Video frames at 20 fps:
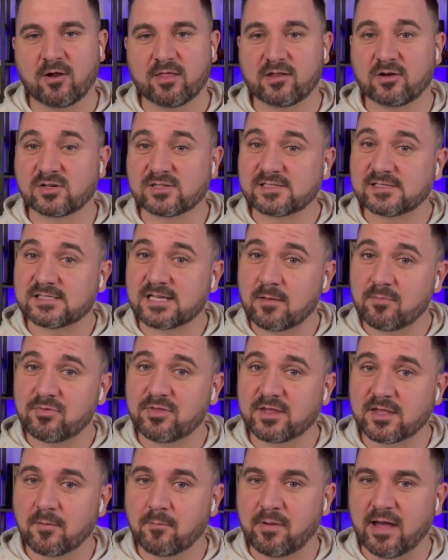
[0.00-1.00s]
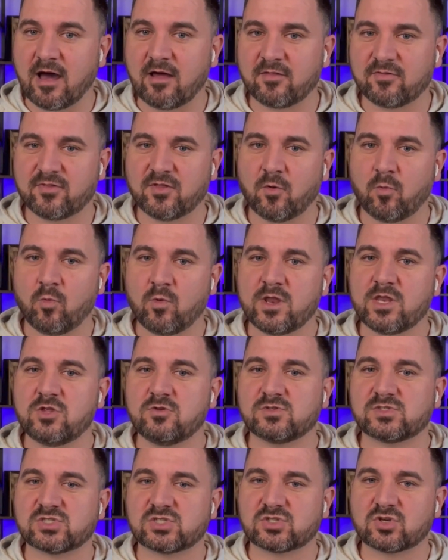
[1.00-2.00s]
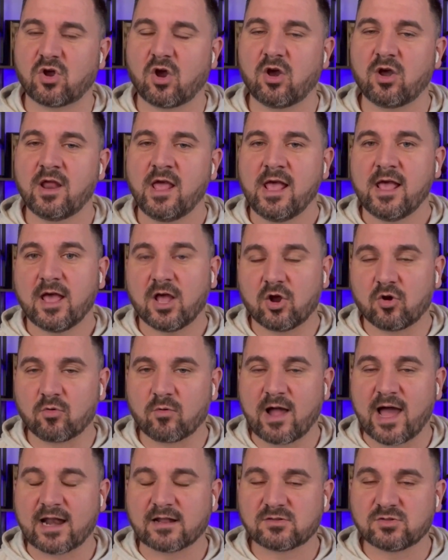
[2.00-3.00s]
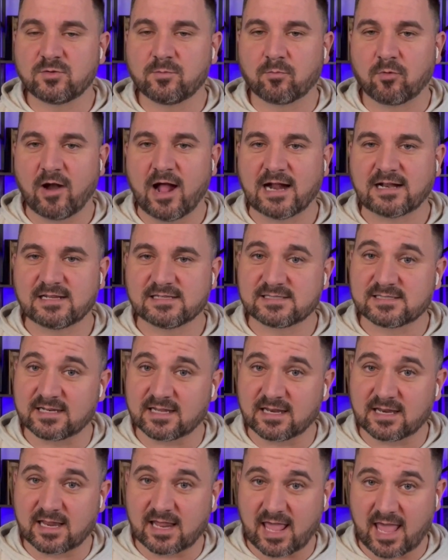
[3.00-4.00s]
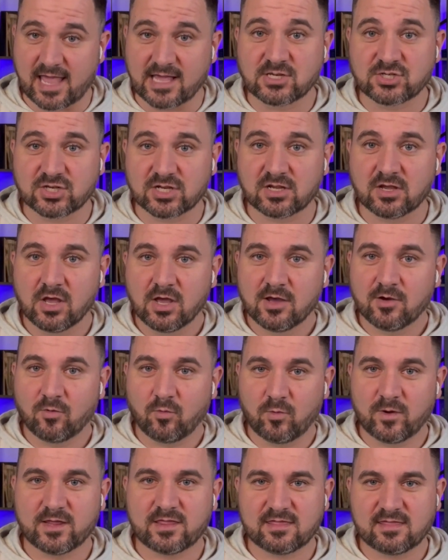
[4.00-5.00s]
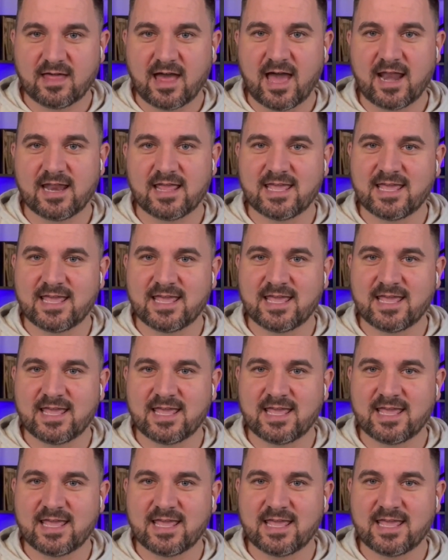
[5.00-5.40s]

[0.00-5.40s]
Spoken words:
There's something about it that when you start a gratitude practice and engaging with that,